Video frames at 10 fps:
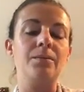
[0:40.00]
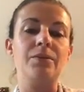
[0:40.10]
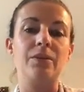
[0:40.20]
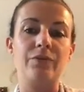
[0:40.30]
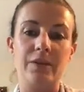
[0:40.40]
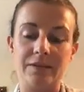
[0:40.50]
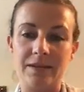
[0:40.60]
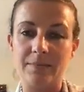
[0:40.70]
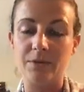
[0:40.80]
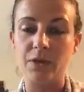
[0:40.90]
So the first
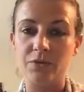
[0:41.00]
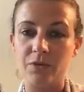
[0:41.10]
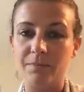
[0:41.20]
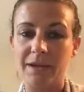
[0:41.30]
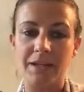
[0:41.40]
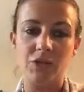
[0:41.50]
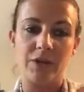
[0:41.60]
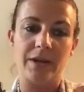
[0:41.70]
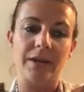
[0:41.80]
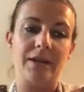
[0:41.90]
tip, go to as many
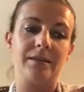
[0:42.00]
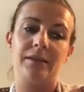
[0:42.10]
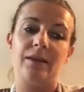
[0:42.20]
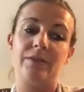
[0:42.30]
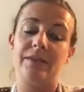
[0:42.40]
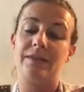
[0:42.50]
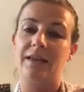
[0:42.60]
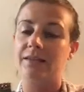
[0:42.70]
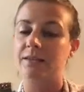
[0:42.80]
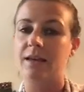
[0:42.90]
trainings,
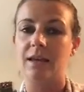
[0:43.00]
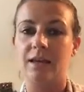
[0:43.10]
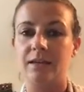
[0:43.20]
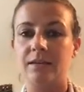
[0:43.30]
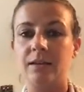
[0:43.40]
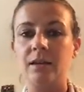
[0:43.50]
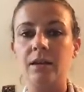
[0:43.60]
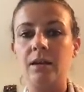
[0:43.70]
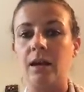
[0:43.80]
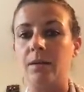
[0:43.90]
success days,
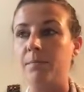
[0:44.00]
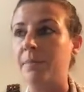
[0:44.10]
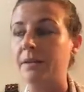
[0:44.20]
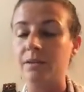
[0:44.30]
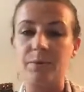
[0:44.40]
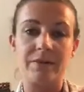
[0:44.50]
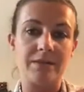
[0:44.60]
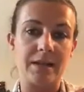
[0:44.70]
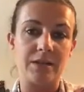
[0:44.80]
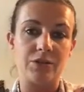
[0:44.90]
business
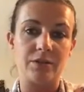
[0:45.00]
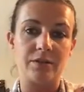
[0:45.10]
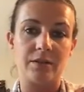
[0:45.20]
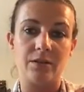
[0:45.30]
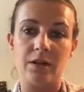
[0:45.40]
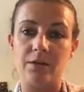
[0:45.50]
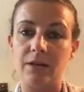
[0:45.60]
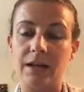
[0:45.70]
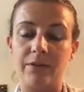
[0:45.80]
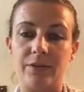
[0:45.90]
presentations in your
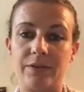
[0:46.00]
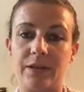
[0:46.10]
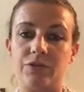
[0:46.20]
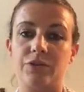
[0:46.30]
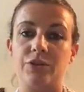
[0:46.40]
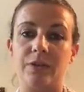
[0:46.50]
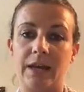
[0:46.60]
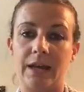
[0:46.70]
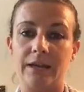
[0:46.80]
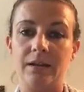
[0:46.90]
local area, etc. as you
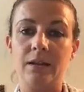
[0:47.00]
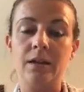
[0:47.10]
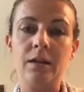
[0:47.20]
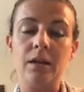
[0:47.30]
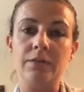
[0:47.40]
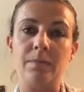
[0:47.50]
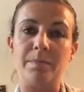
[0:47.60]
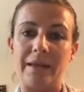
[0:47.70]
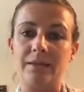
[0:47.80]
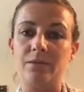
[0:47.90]
can. The
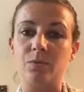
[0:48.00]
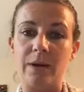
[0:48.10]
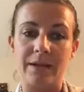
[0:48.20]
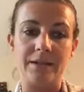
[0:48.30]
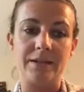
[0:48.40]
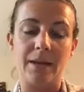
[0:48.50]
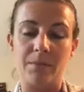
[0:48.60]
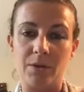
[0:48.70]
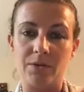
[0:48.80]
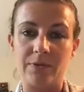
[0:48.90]
best way to get
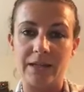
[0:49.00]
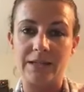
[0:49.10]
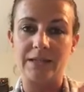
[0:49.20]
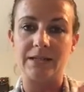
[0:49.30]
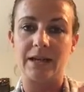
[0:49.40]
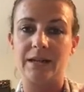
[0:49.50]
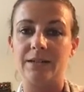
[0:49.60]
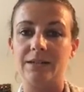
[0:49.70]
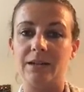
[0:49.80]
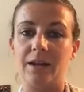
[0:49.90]
motivated
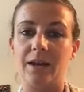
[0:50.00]
and